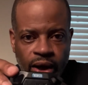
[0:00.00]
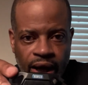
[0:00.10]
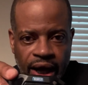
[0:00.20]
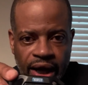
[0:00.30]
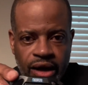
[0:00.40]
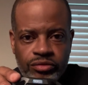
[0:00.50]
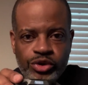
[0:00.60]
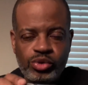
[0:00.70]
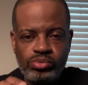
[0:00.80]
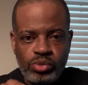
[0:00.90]
however
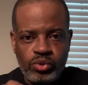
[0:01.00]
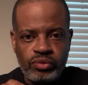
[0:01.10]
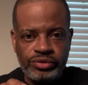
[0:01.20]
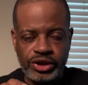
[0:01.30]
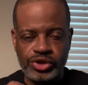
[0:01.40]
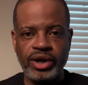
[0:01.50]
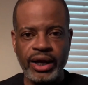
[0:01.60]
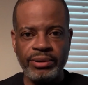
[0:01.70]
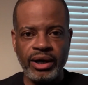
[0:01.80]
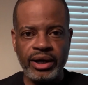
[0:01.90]
you move your
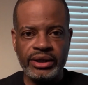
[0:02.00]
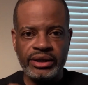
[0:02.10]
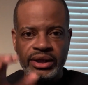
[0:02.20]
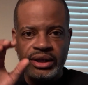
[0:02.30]
tripod,